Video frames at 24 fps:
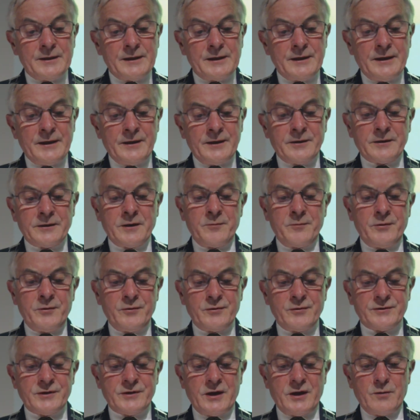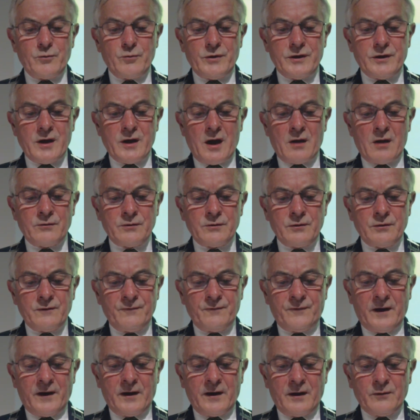Here at the museum we now
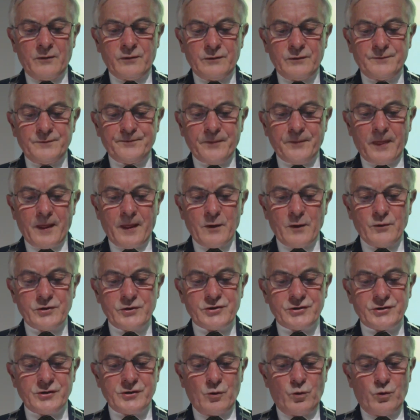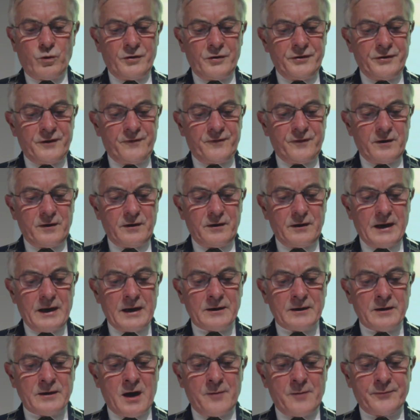unveil, which is a wonderful
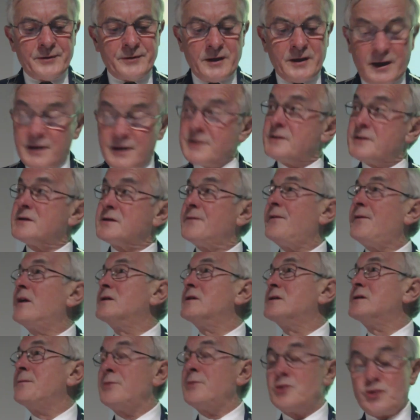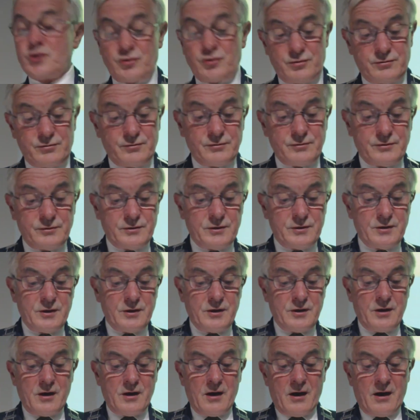and comprehensive exhibition
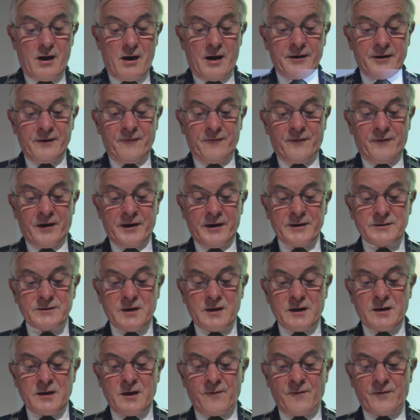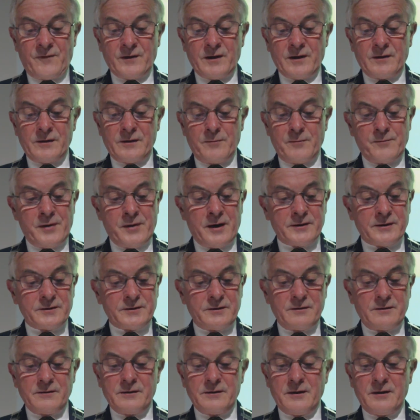on the very significant,
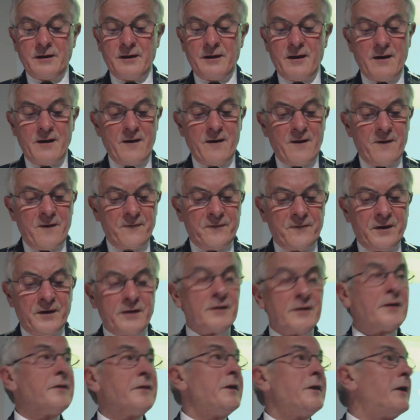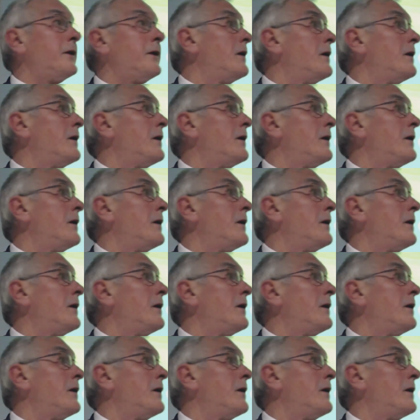important figure that